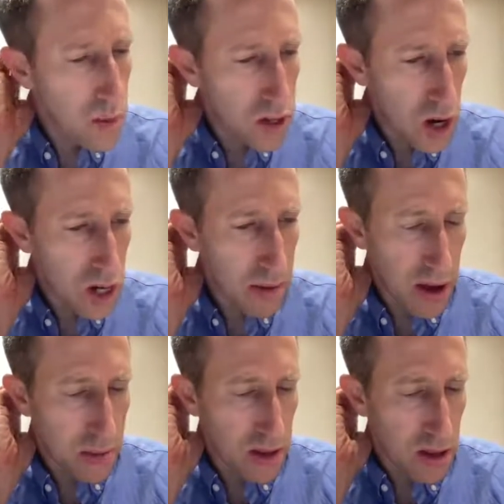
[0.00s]
and we'll talk
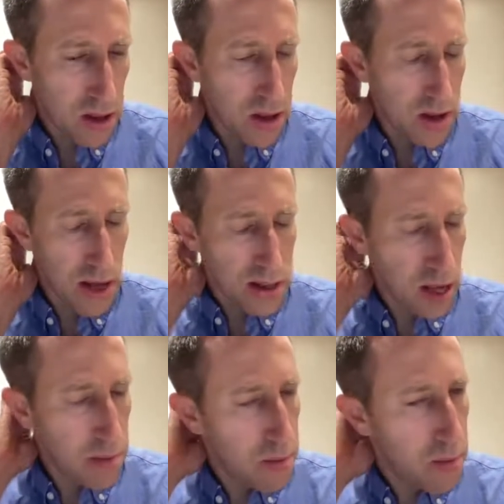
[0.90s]
about him next
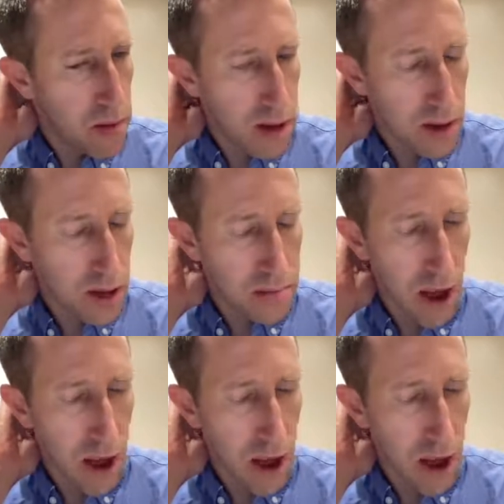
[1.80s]
time in